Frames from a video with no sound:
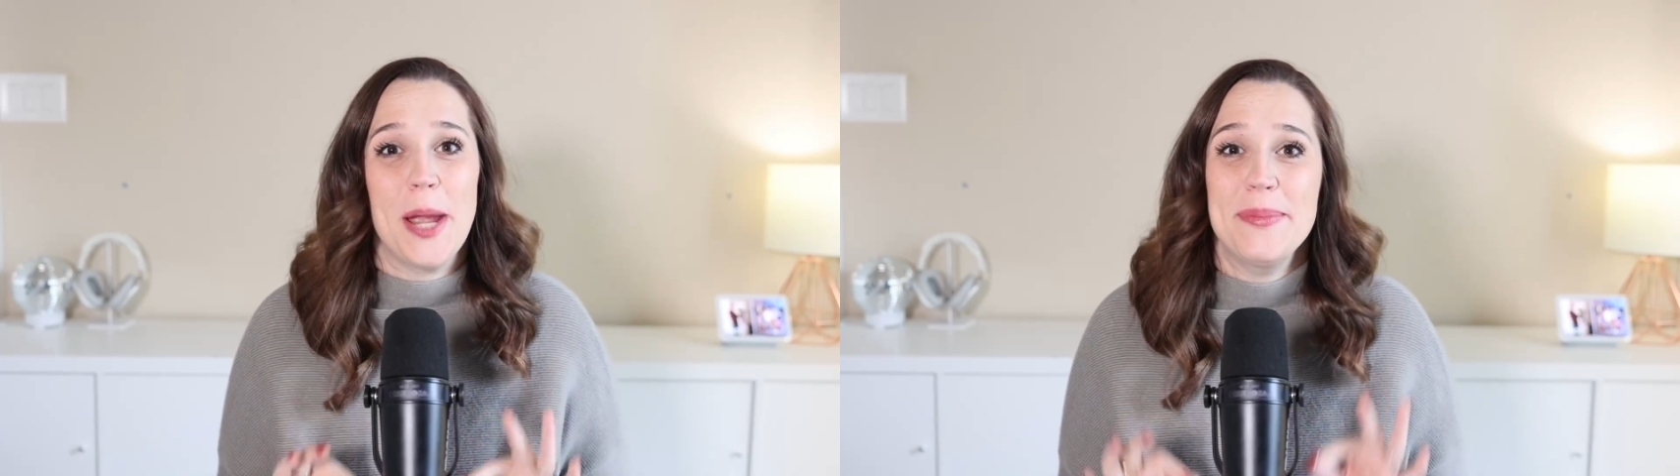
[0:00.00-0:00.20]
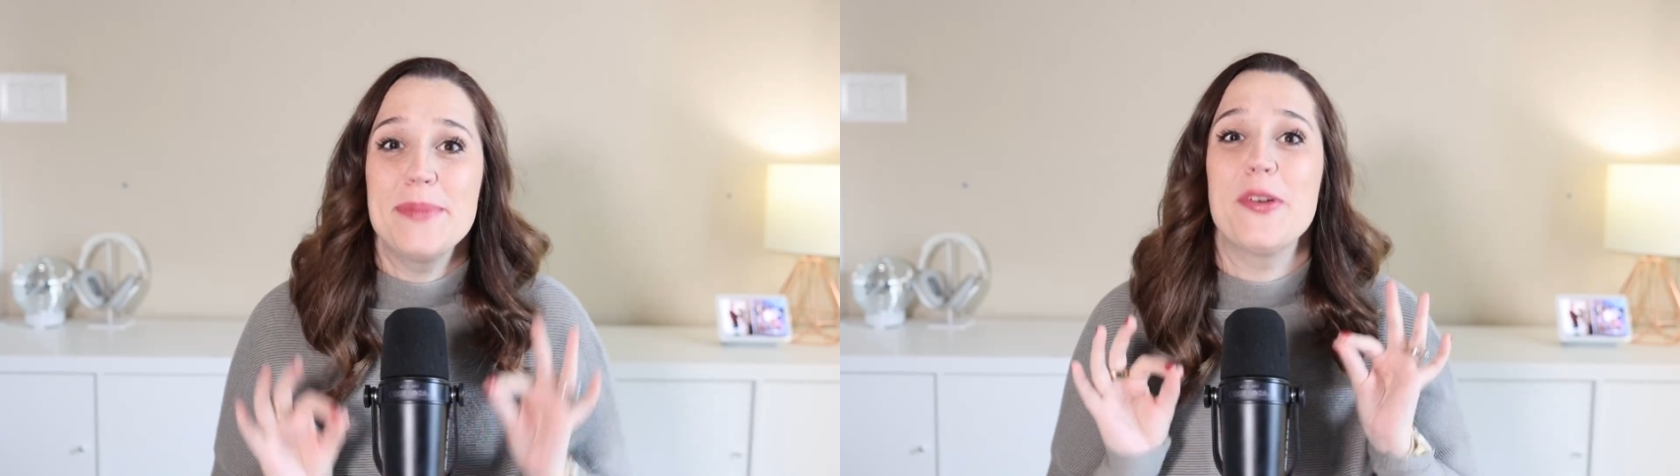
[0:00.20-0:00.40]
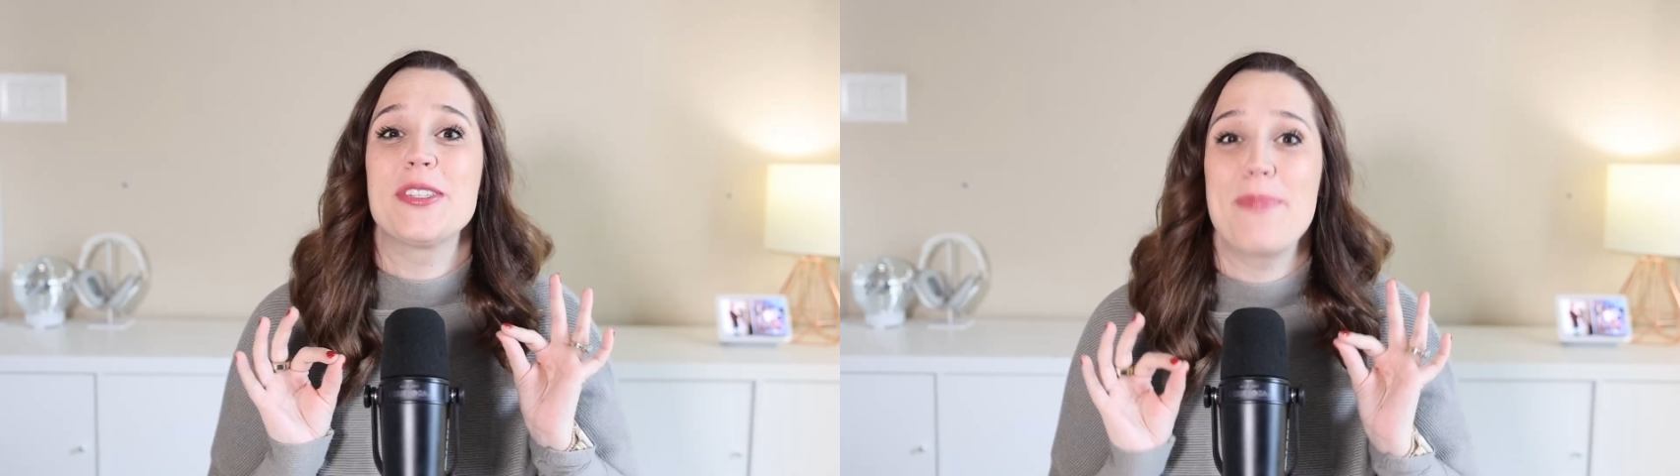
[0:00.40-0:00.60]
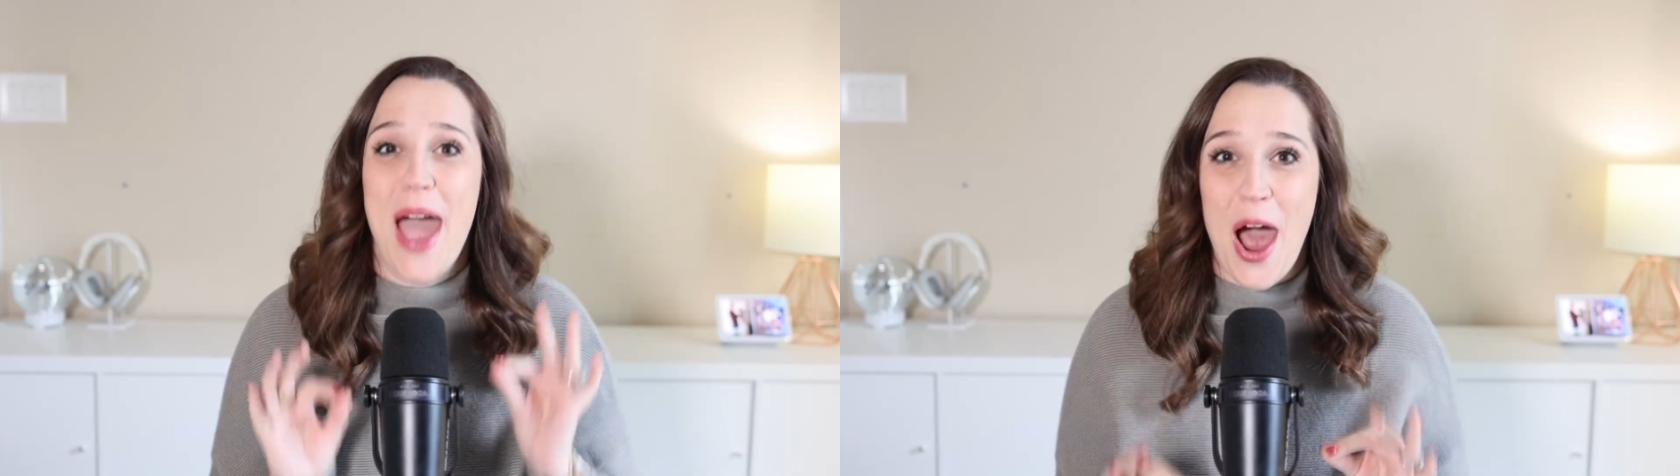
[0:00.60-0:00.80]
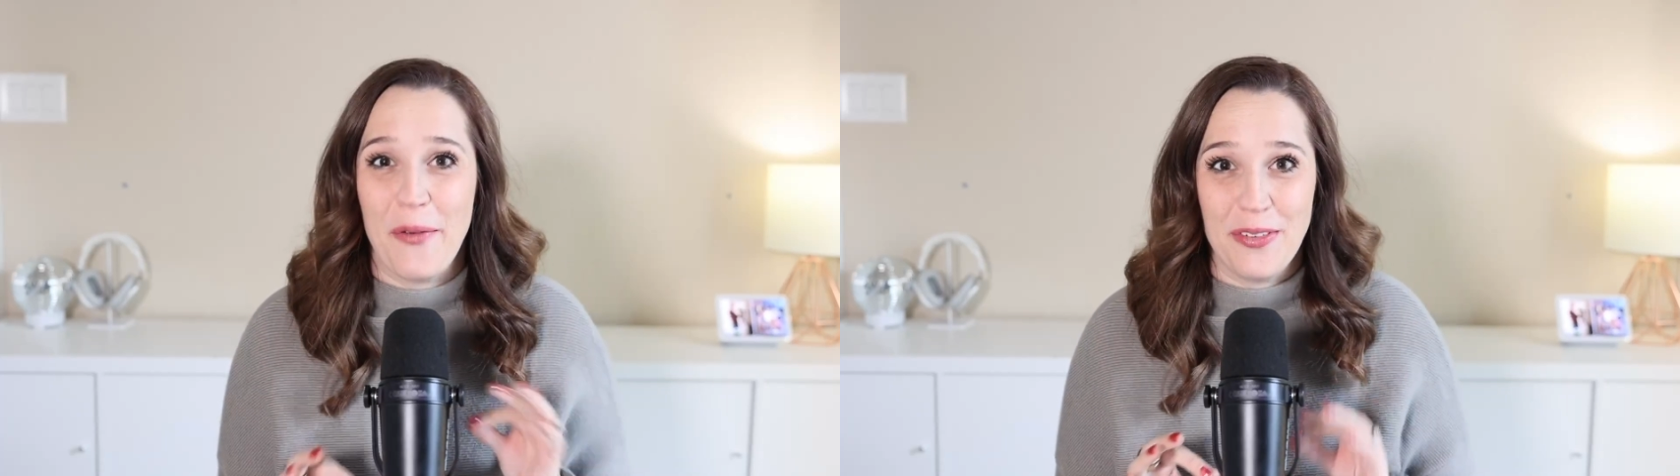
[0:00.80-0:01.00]
most
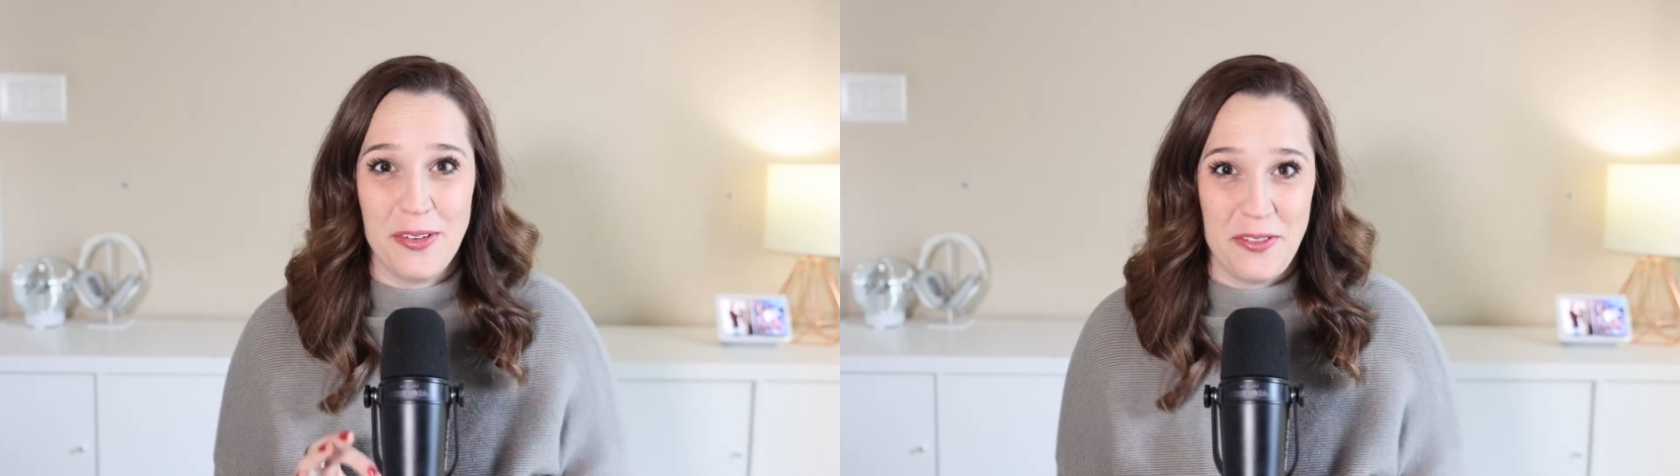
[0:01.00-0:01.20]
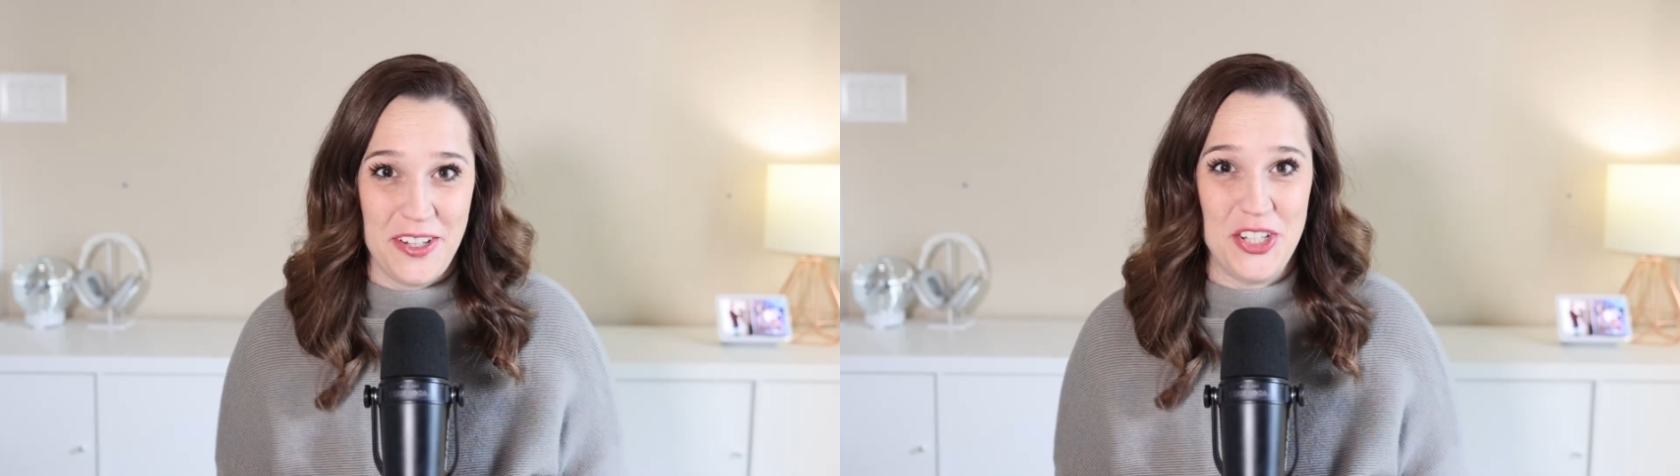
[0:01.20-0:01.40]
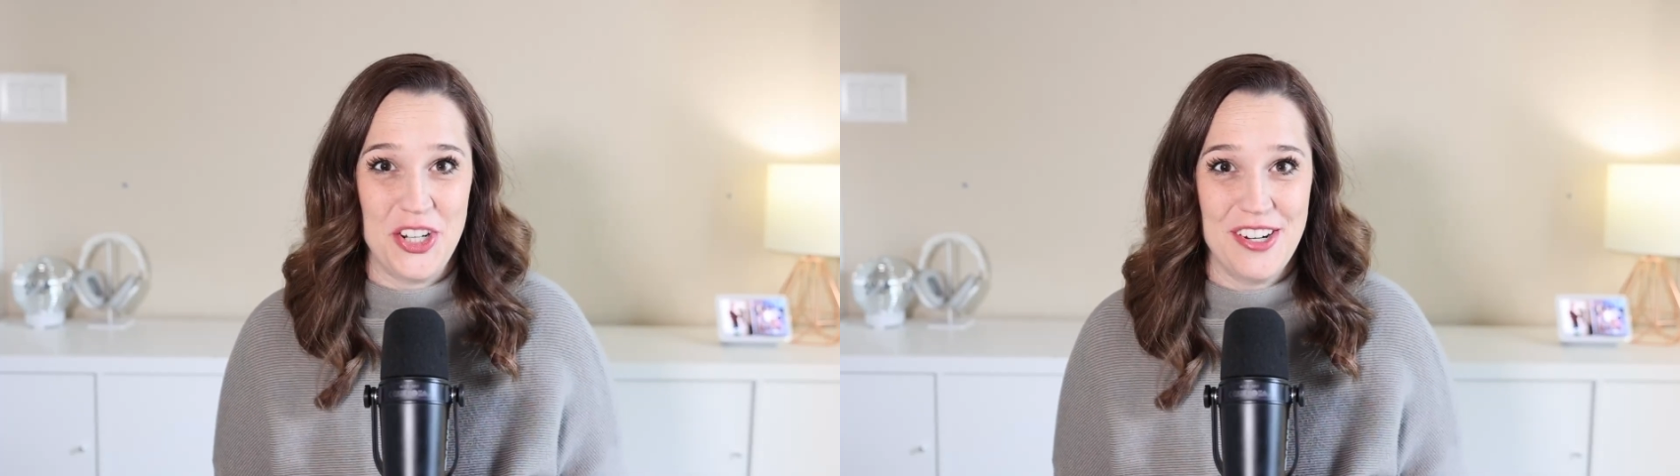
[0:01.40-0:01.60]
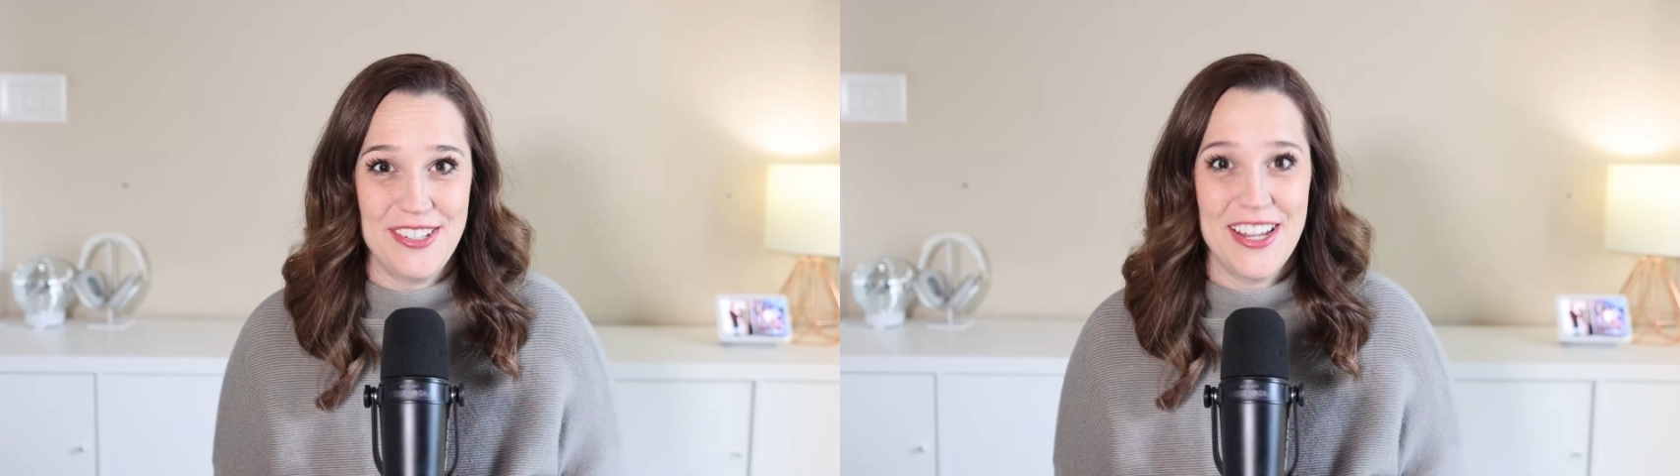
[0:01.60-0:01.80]
powerful features,